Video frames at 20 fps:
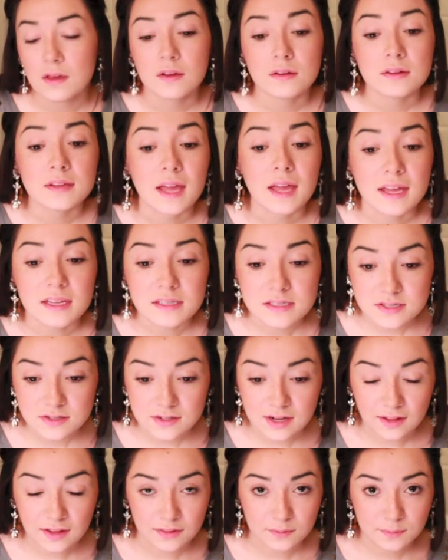Okay, so
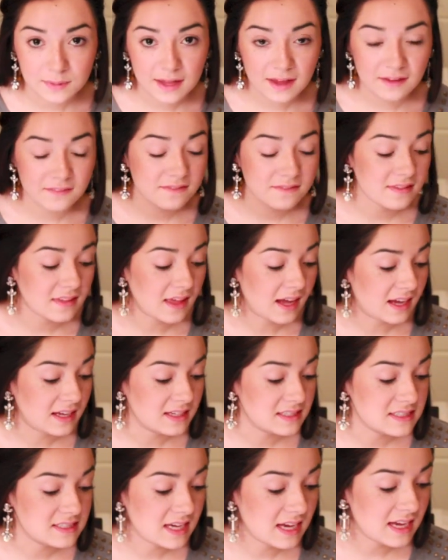now that we have
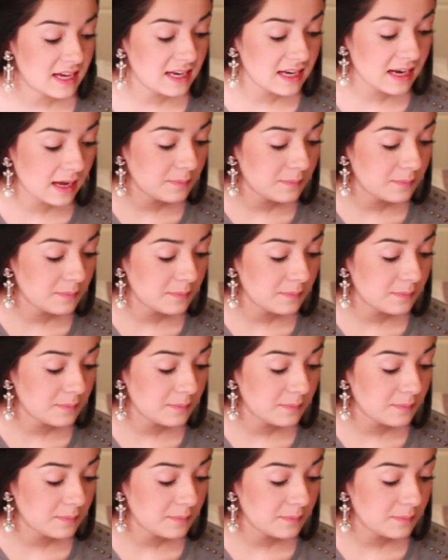that done,